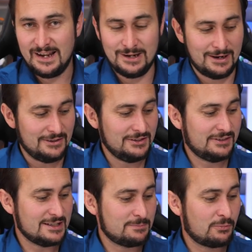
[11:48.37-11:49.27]
Anyway, I think
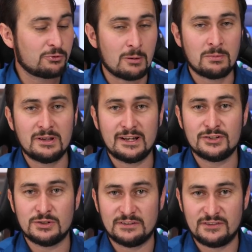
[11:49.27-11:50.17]
that's probably
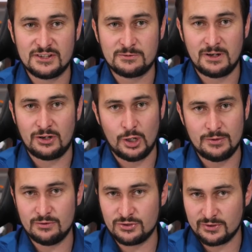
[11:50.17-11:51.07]
going to do it for this one. I hope
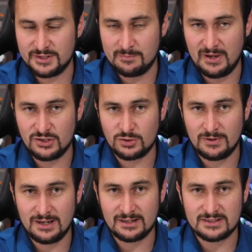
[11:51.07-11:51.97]
you enjoyed the
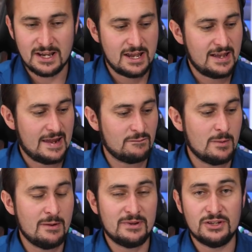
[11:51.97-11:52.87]
benchmarks. And
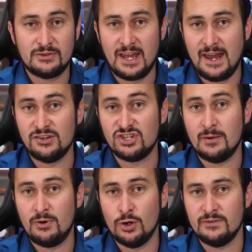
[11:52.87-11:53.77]
remember, you can
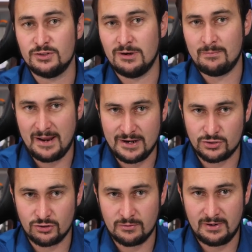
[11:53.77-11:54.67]
jump over to our
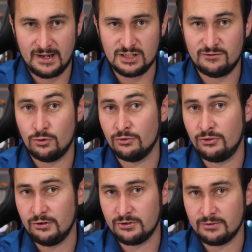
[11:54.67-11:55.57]
Patreon page for all
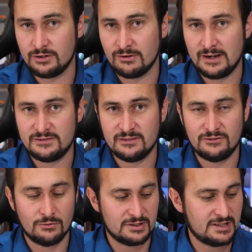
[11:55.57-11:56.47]
33 graphs if
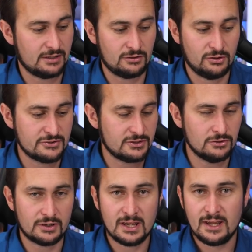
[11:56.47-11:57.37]
you want to take a closer
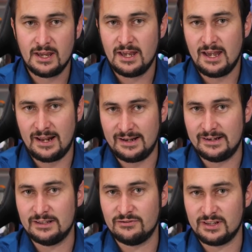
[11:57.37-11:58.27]
look at
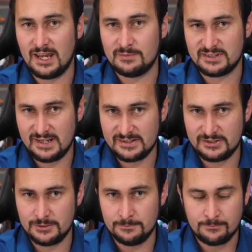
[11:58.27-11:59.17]
any of the games
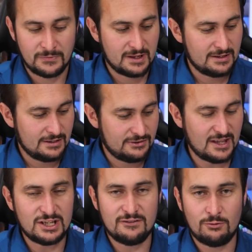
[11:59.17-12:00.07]
tested.
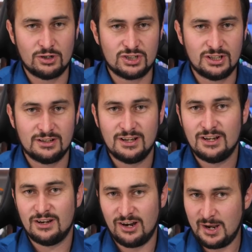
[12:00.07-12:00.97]
Thank you for watching.
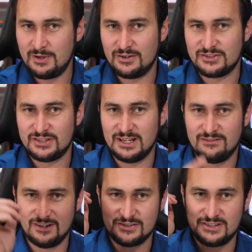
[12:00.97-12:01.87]
I'm your host,
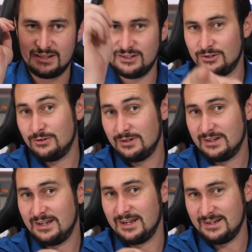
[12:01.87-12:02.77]
Steve, and I'll see you
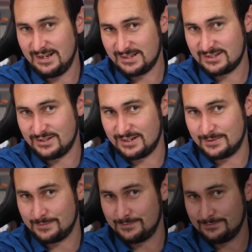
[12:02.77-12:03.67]
again next
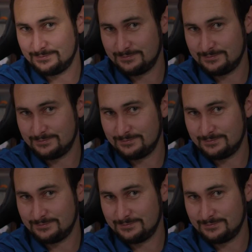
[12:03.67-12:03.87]
time.